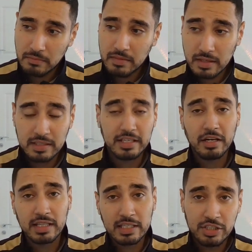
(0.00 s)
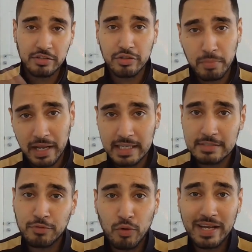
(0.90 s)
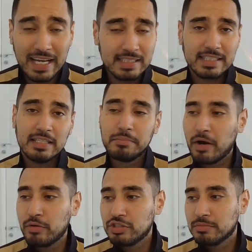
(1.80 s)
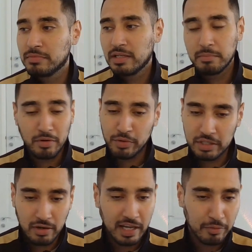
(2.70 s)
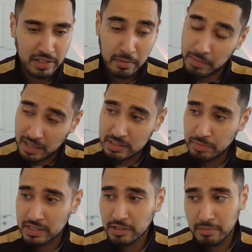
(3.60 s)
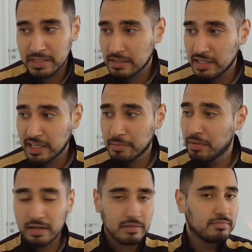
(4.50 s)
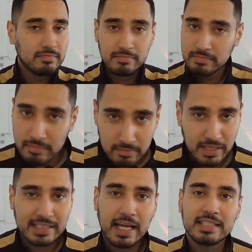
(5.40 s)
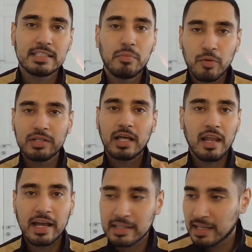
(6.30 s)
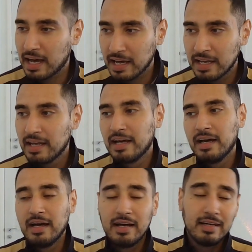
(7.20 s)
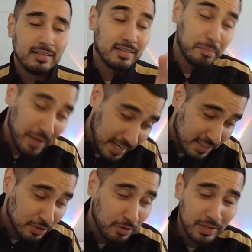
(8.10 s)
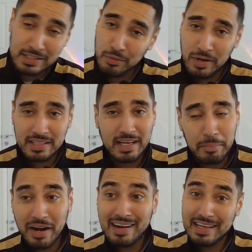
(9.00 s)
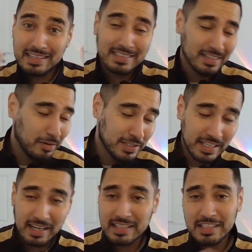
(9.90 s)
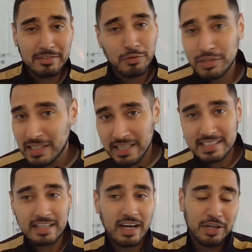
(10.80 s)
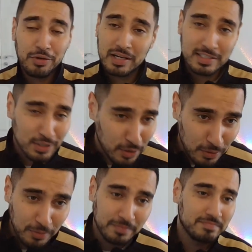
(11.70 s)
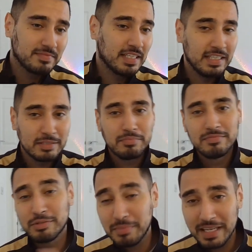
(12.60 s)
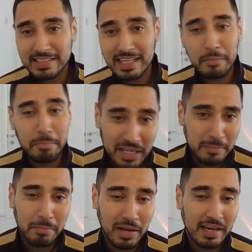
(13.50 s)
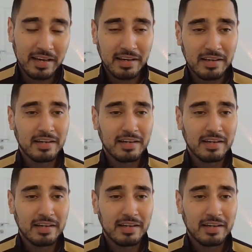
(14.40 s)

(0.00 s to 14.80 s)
the young Nigerian who plays for Ghent in Belgium, but we're not linked with him. Apparently Spurs are going to be signing him, but let's get someone like that. Beto is the one that apparently is the alternative, the Udinese guy. You guys know he's, to me, he's like a meme player,